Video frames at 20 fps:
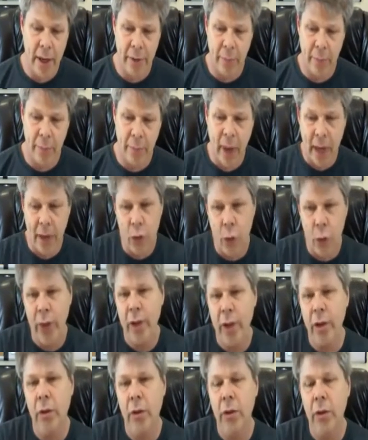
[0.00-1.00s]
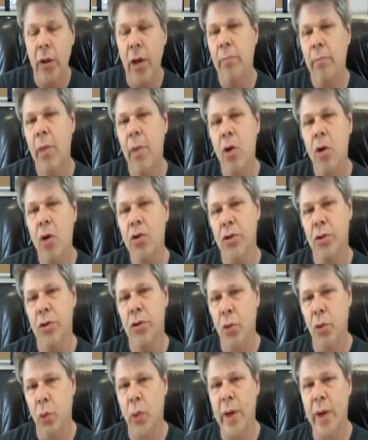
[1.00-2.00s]
And my critical
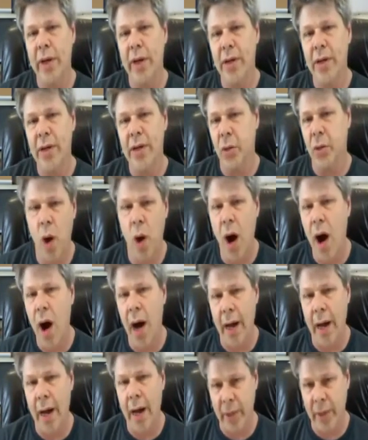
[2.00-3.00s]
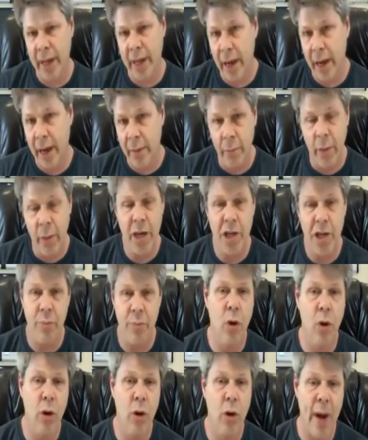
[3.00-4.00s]
emotional reason why became
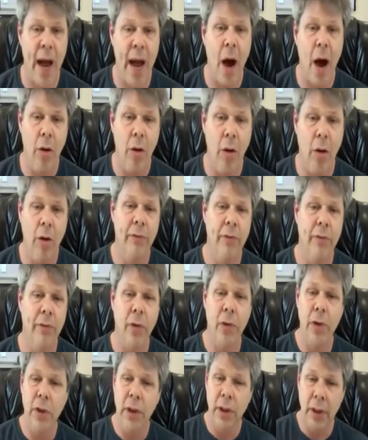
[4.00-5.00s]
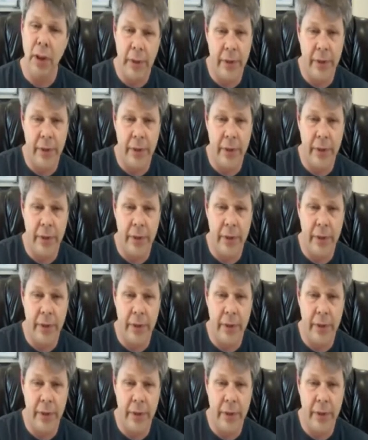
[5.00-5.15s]
much more powerful